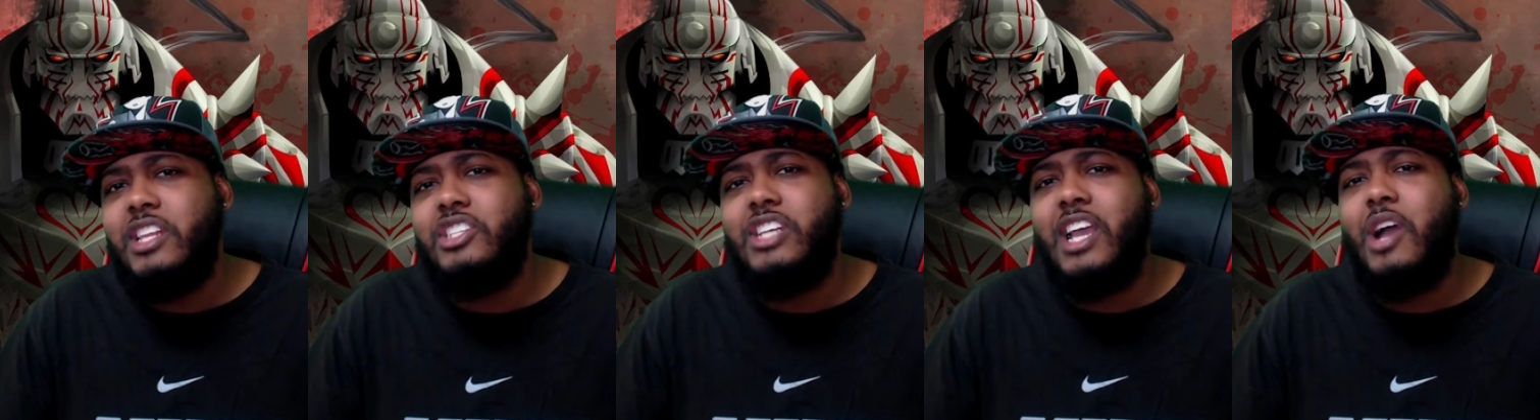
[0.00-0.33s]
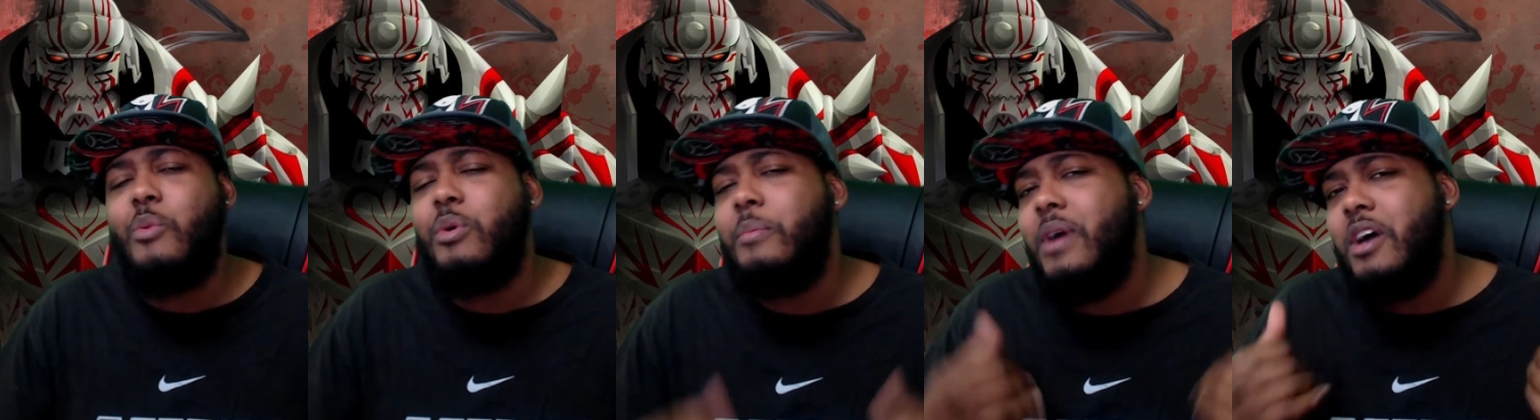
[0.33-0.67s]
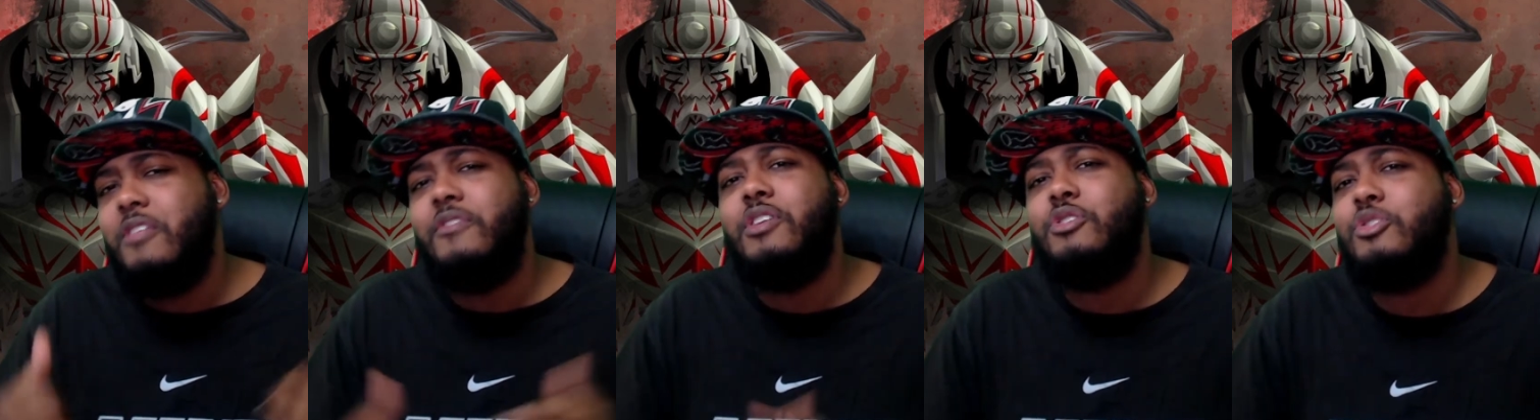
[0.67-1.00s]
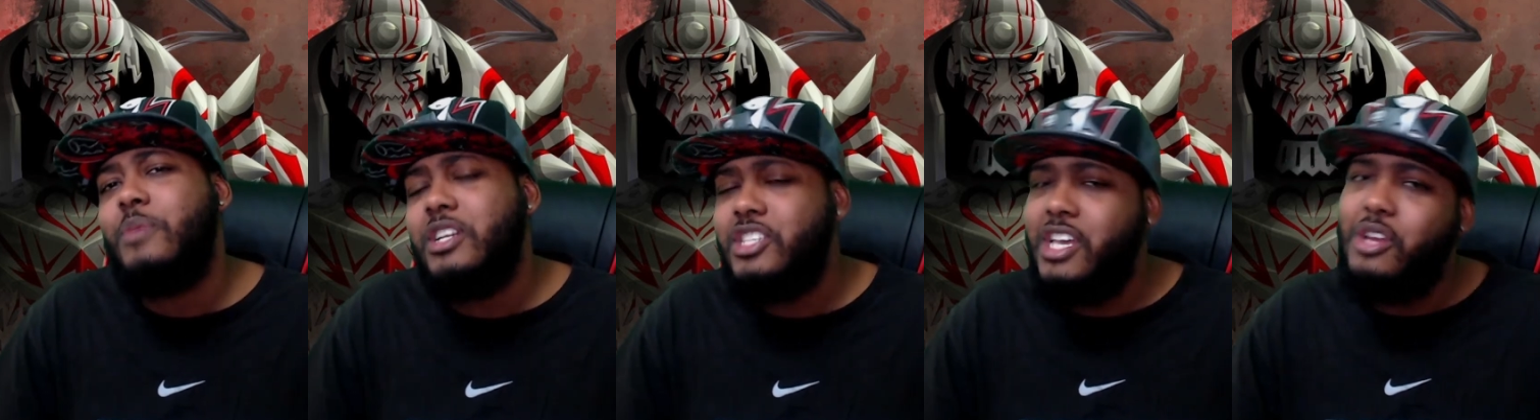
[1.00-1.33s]
Check out one of my other videos on
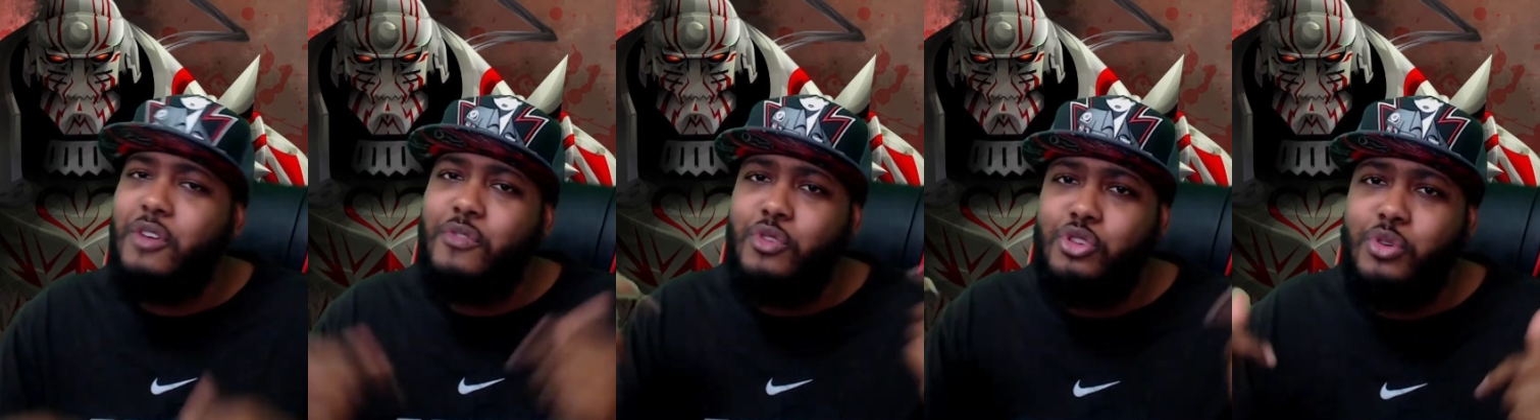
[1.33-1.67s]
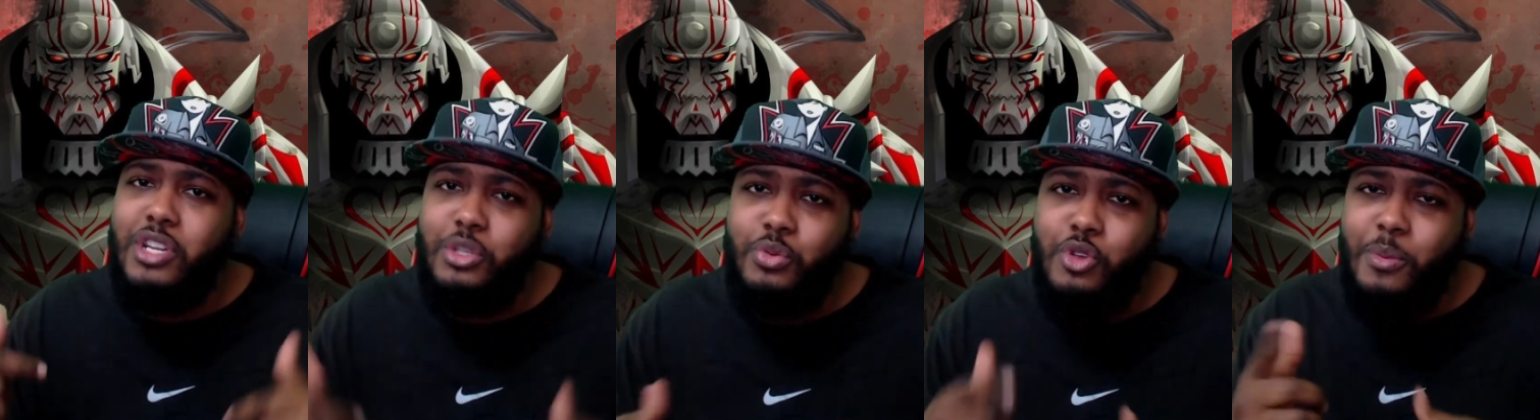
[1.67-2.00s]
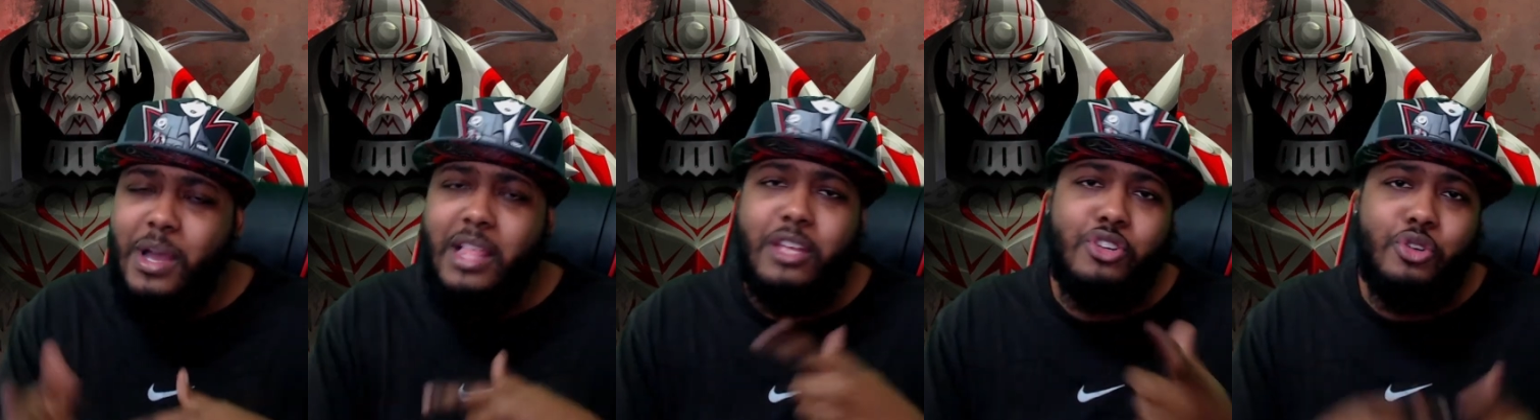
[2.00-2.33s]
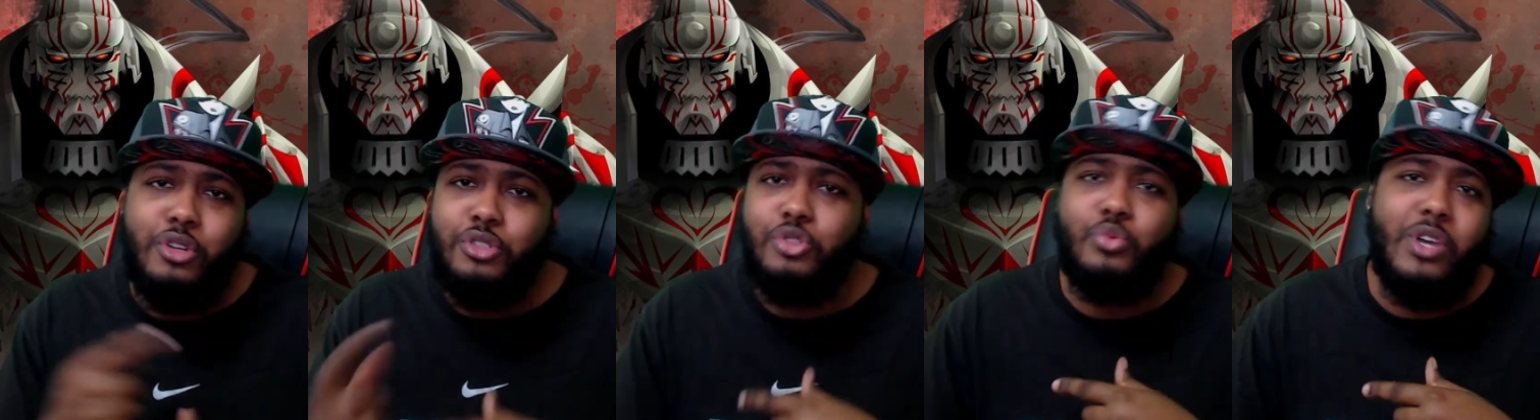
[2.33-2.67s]
my channel. If you enjoyed this one, you probably enjoyed
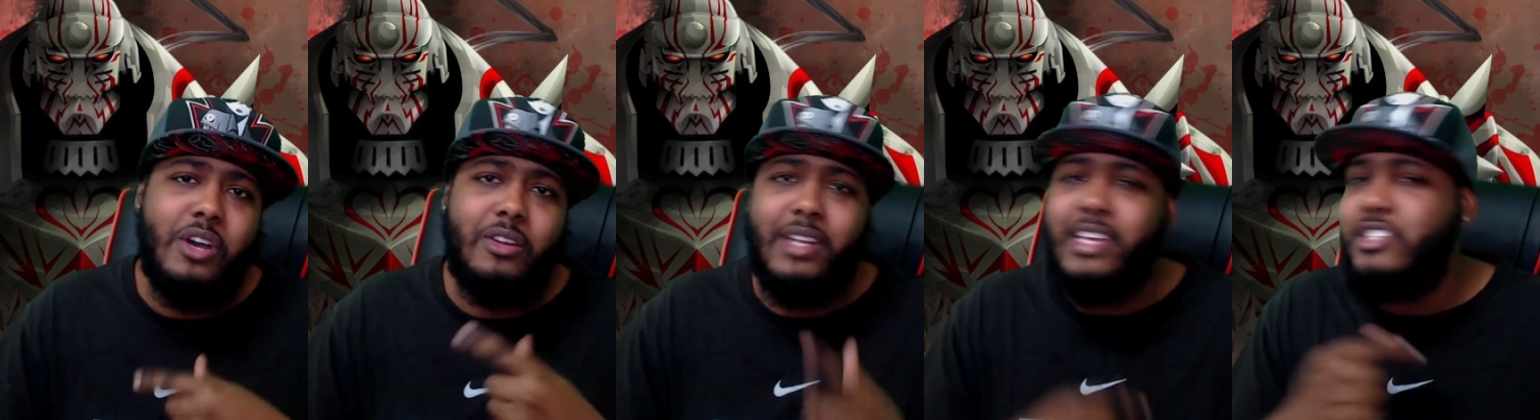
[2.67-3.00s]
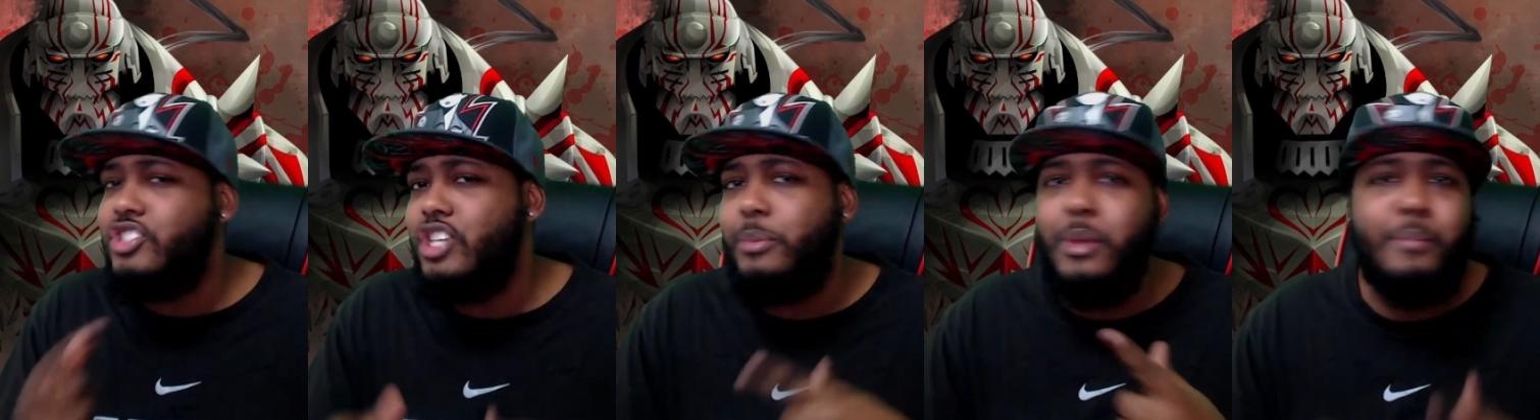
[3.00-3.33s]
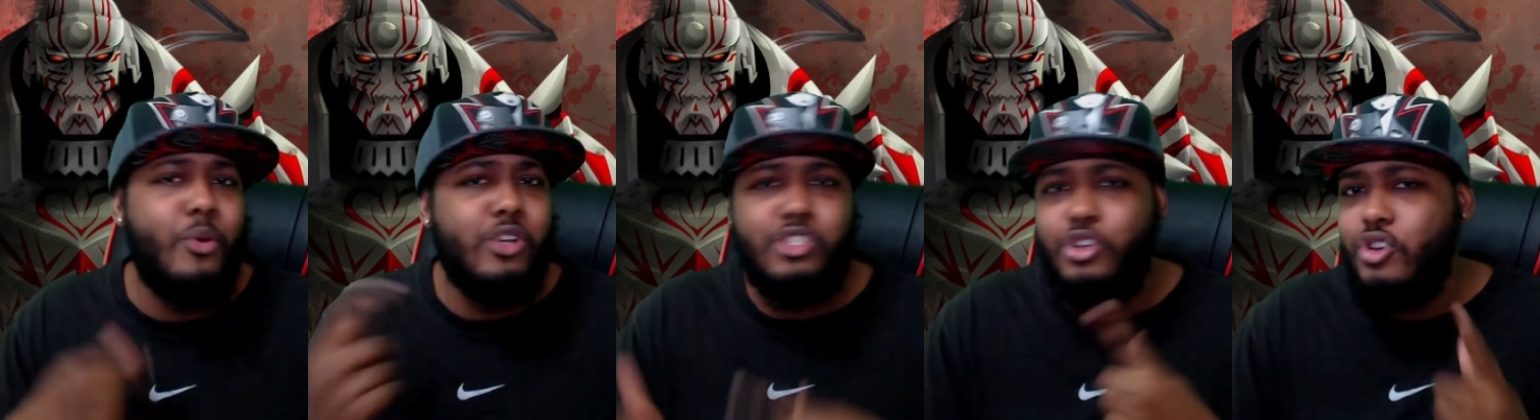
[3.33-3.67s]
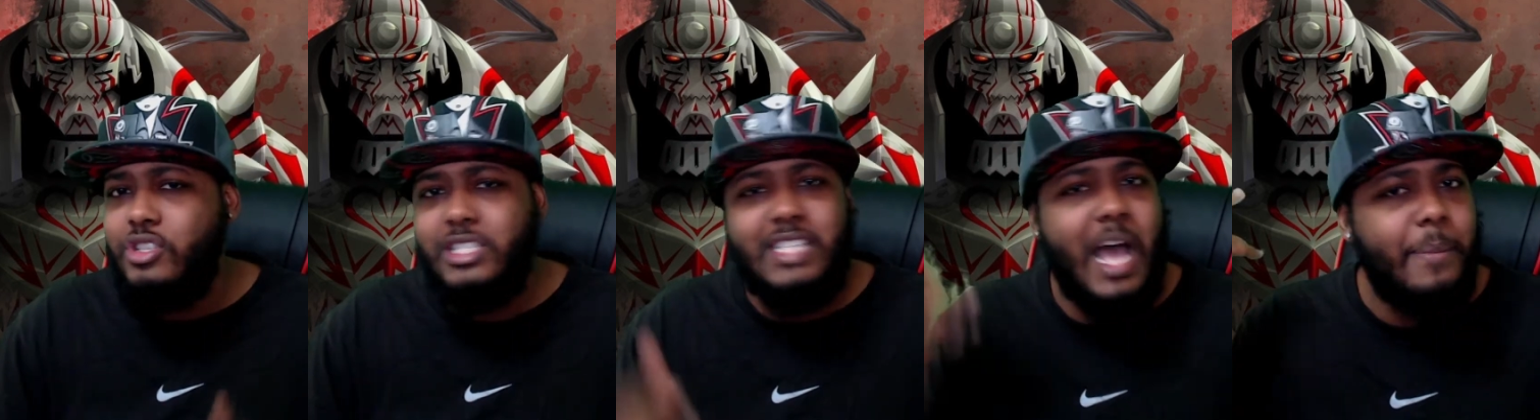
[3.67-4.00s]
it as well. Ladies and gentlemen, boys and girls,
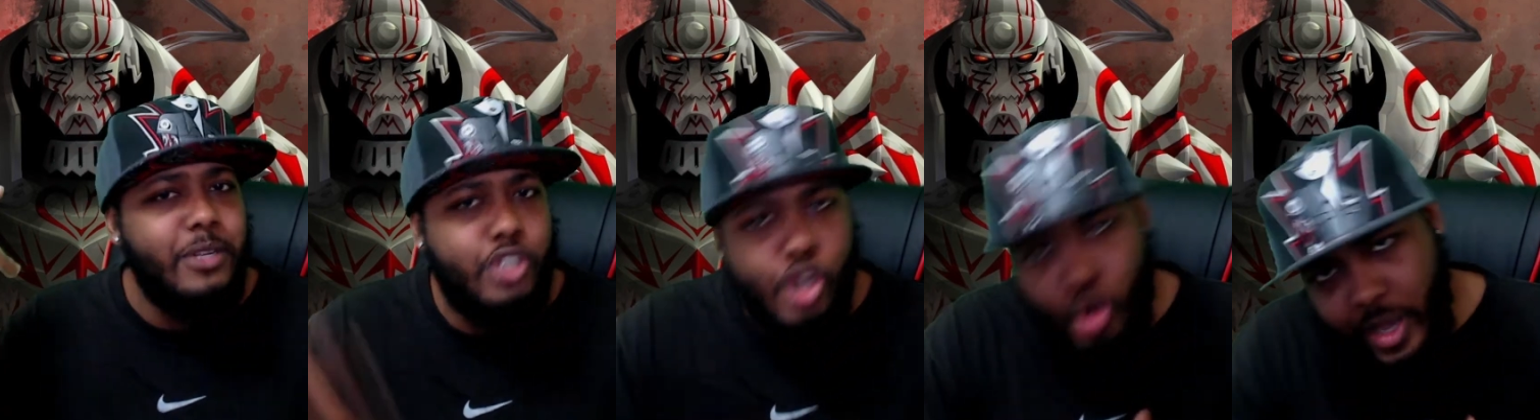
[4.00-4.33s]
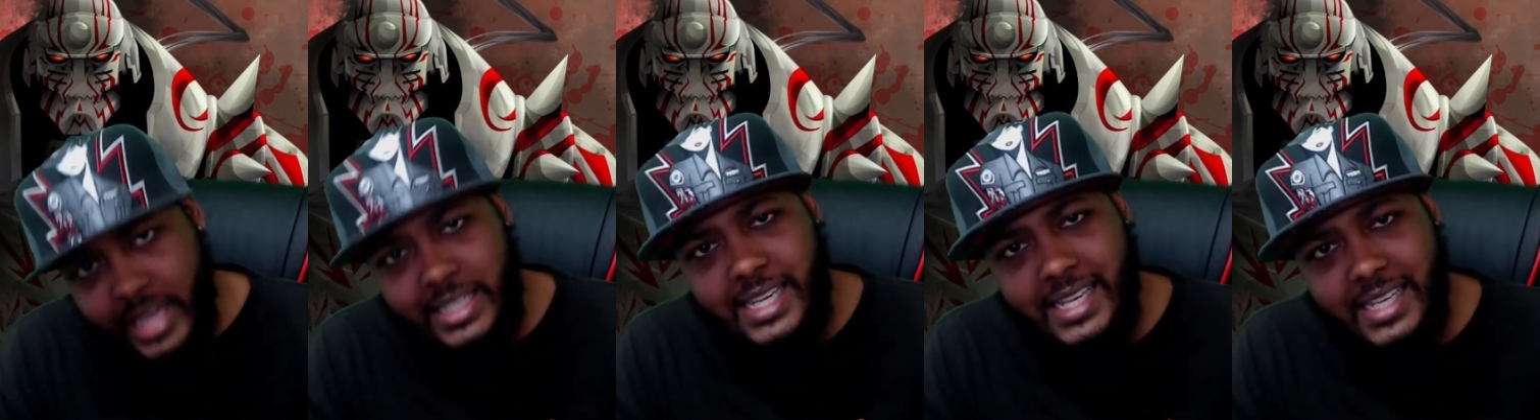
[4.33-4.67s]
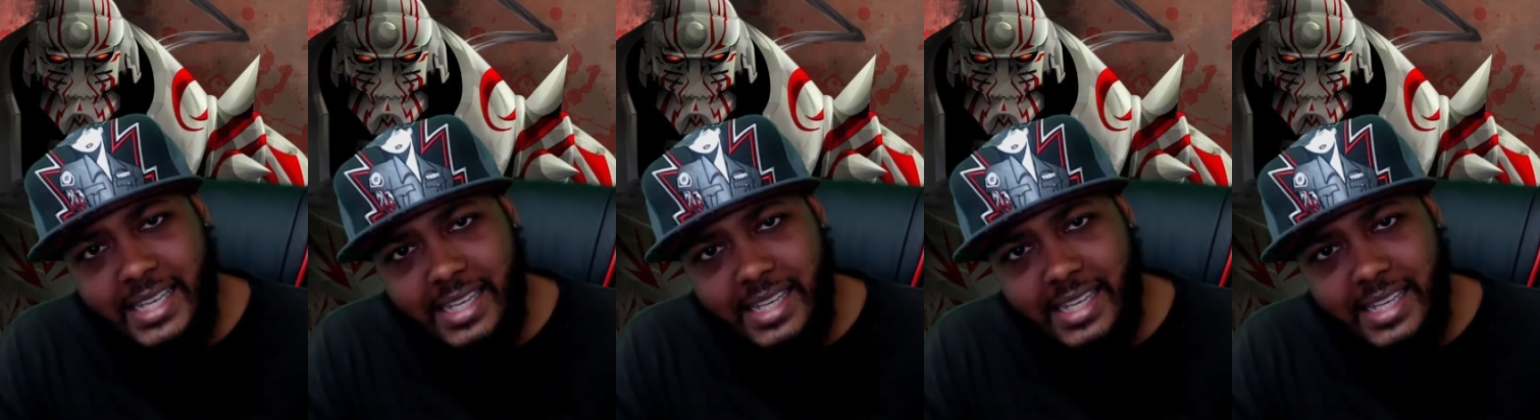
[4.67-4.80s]
let's hop into it.